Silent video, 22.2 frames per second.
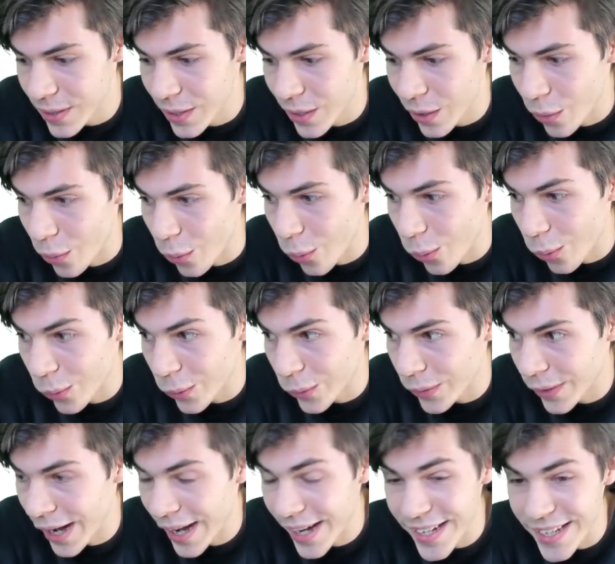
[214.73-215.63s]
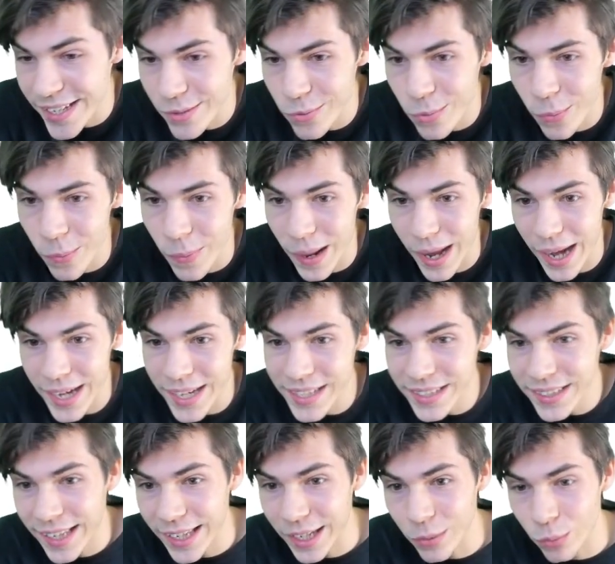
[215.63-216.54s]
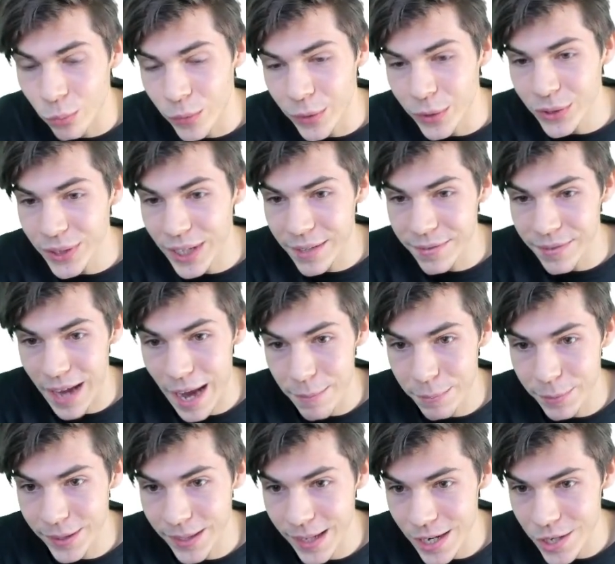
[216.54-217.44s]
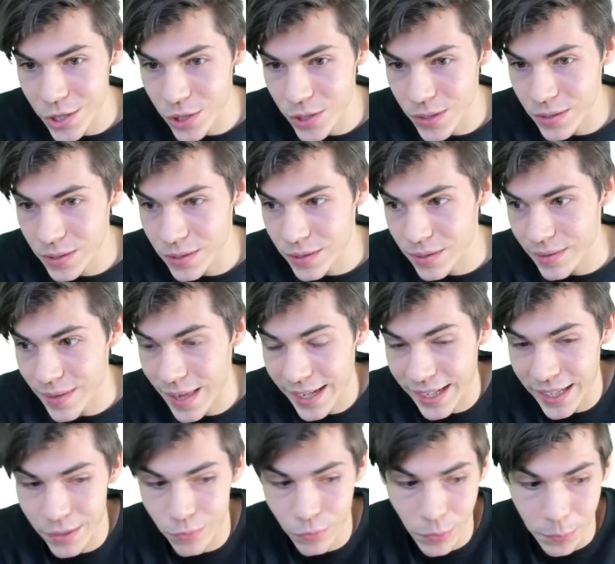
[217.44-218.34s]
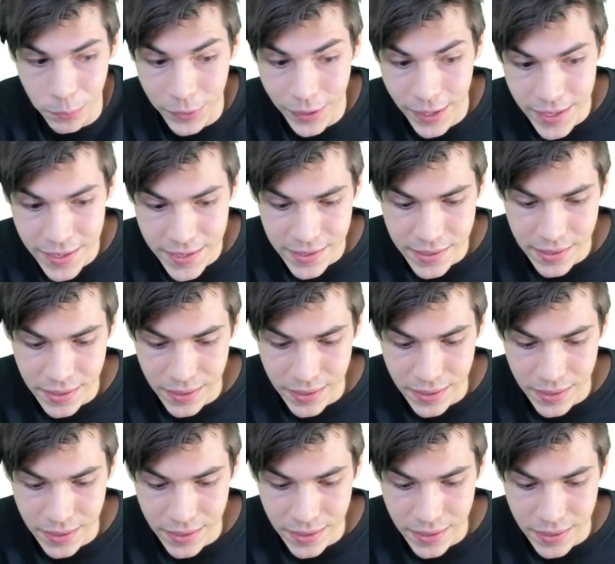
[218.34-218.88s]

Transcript: or any like real life applications that can replace.